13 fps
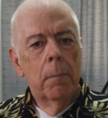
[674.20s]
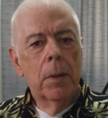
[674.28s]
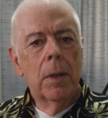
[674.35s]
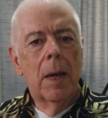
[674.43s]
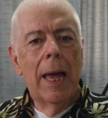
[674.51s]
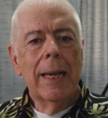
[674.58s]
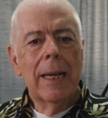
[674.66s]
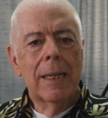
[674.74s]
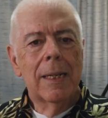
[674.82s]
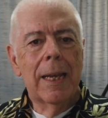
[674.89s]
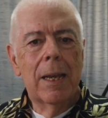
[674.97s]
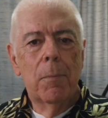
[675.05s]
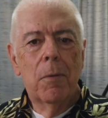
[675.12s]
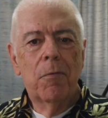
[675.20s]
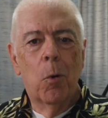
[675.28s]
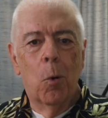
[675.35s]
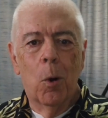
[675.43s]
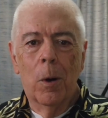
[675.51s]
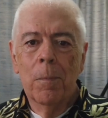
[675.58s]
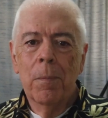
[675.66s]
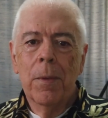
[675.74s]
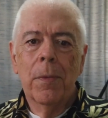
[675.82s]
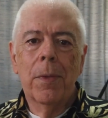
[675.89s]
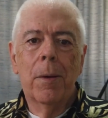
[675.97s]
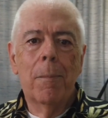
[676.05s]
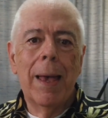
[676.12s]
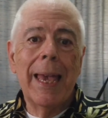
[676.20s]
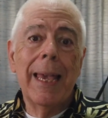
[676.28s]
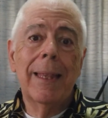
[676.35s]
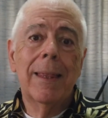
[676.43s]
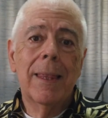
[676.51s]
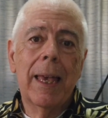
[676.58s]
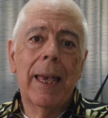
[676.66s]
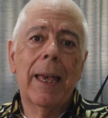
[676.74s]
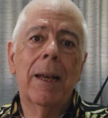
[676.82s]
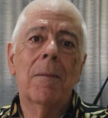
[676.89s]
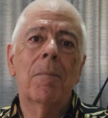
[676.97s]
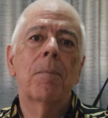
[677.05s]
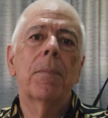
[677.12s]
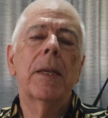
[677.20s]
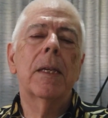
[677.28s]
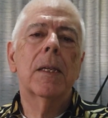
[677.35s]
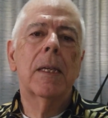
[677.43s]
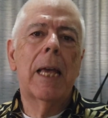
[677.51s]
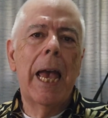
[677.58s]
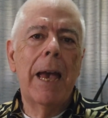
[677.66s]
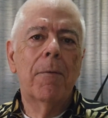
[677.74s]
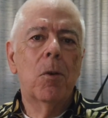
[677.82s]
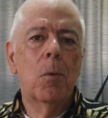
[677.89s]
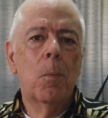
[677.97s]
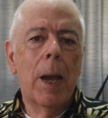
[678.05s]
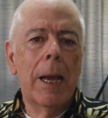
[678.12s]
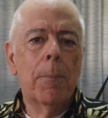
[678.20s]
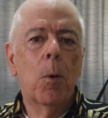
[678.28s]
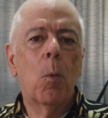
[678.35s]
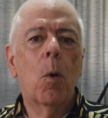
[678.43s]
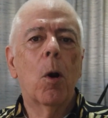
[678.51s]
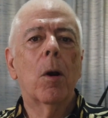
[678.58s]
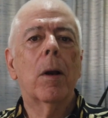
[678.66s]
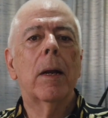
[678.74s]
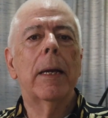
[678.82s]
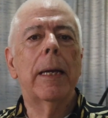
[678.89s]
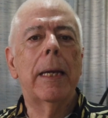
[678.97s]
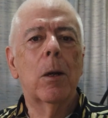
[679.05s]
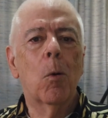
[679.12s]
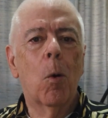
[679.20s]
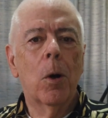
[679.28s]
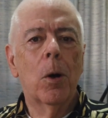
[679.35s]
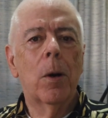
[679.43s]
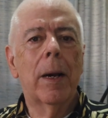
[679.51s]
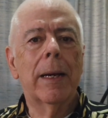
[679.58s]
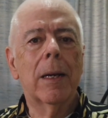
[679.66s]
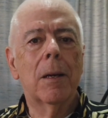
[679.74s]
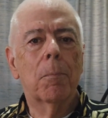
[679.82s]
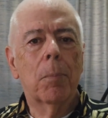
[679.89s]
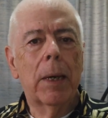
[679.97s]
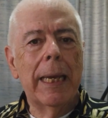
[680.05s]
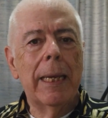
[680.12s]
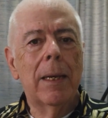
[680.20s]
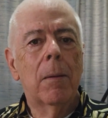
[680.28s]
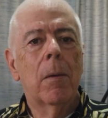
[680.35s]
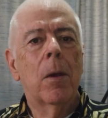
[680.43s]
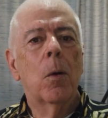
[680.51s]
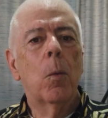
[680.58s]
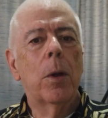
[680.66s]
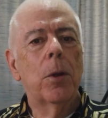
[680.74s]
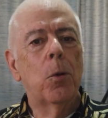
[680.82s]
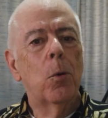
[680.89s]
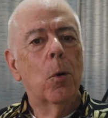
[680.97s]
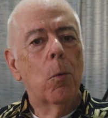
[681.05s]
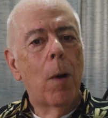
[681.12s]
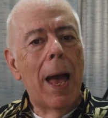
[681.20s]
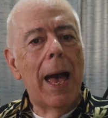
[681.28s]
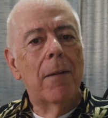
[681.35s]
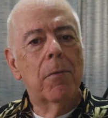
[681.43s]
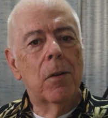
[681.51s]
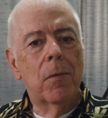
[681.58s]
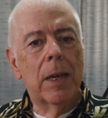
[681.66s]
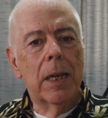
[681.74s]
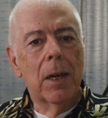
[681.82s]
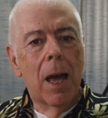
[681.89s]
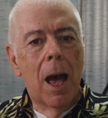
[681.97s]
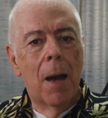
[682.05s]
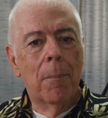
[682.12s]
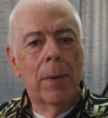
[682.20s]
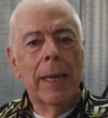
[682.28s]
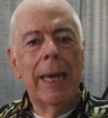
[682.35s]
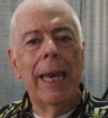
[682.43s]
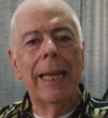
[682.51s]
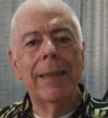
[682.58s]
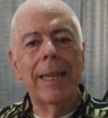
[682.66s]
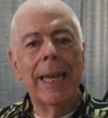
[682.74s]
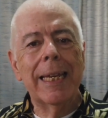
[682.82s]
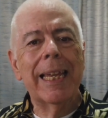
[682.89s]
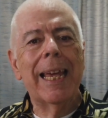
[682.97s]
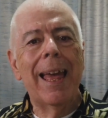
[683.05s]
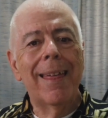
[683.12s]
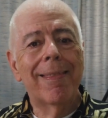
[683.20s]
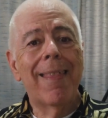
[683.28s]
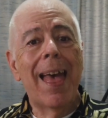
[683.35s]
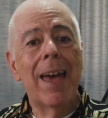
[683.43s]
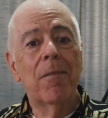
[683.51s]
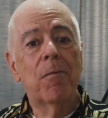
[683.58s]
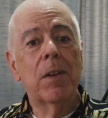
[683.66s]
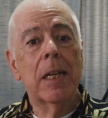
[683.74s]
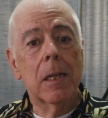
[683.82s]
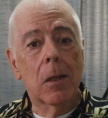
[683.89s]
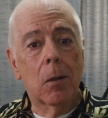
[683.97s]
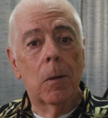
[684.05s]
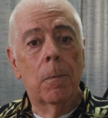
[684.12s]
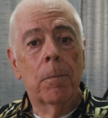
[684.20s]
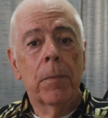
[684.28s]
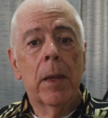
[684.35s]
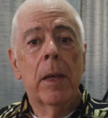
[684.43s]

But like I said before, the main thing is to have your paperwork in order and complete when you arrive in Vietnam, and then get that physical,